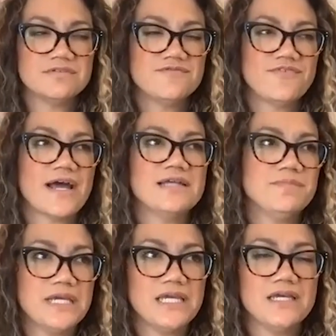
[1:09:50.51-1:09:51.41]
find
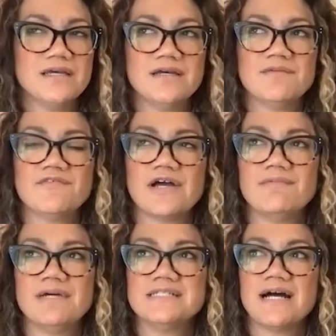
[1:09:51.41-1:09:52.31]
me, find
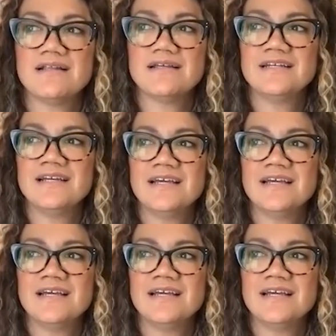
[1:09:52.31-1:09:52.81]
my talent